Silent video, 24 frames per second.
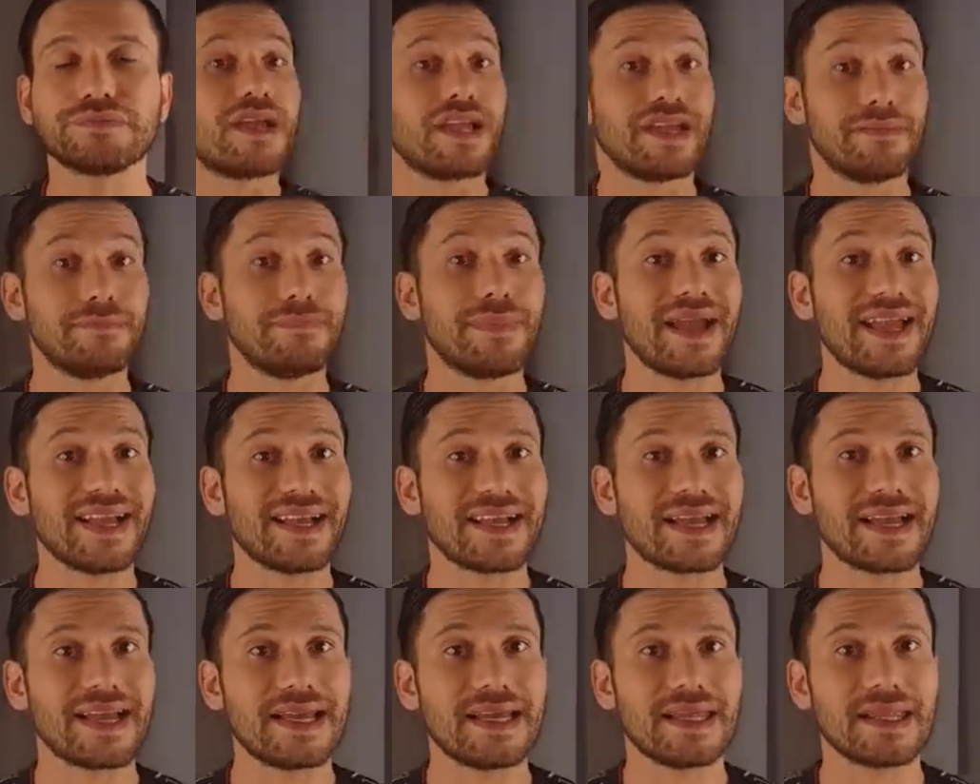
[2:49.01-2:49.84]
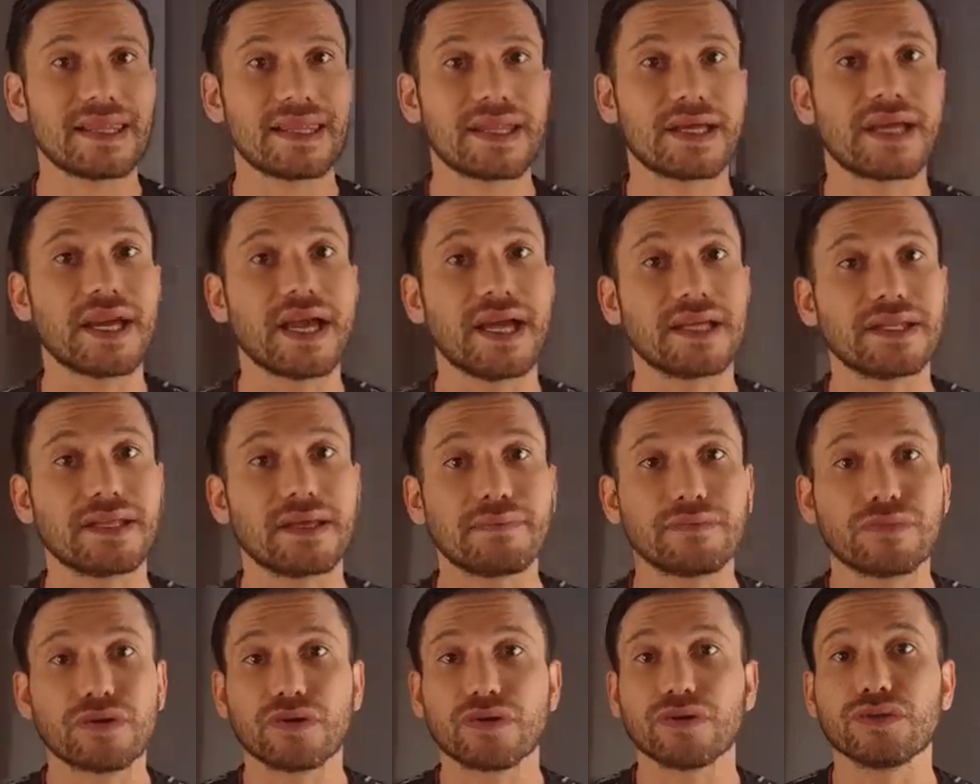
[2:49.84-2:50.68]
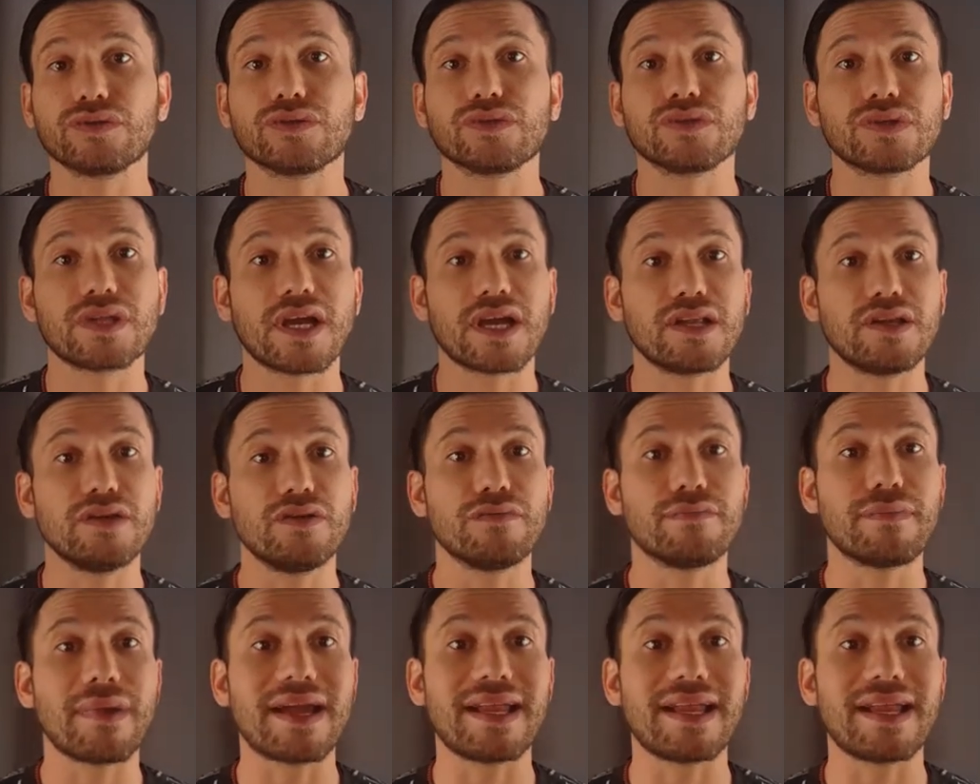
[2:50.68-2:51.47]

In my case, and I'm going to tell you